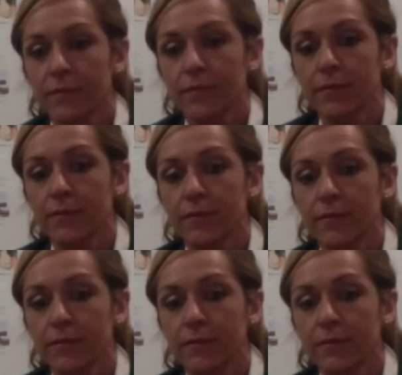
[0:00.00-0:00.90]

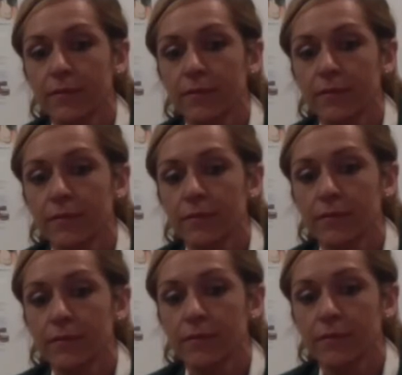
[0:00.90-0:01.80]

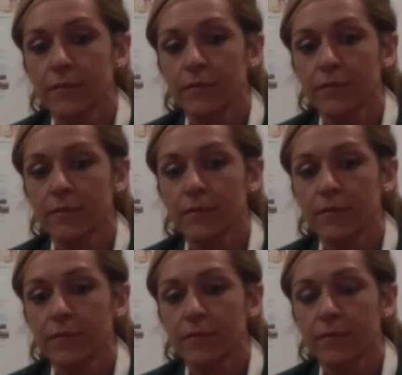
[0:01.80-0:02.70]

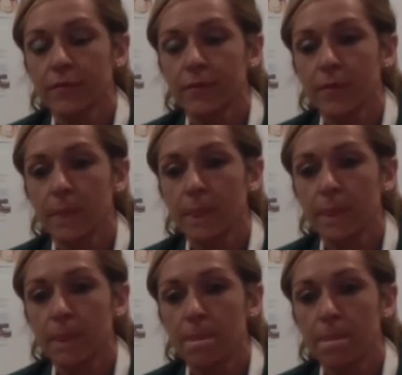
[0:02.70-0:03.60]

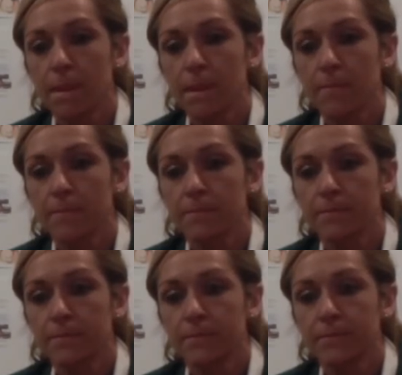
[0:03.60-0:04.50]

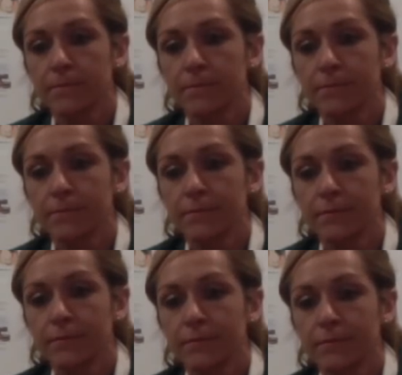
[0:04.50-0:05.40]

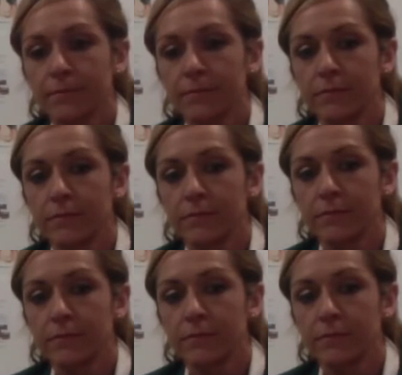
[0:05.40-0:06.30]

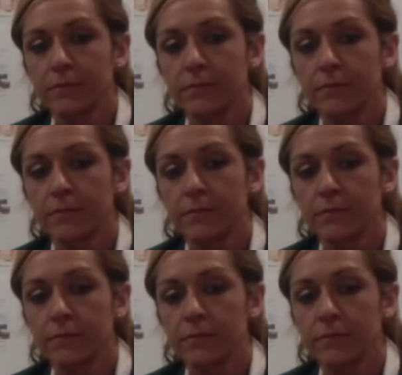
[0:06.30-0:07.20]

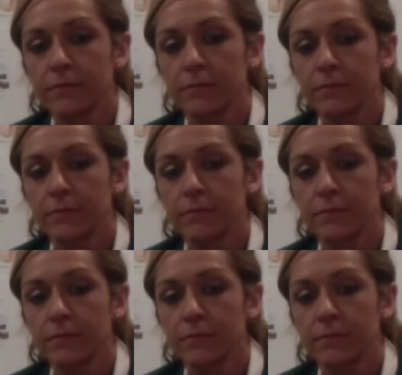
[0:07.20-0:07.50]
The person shown says nothing.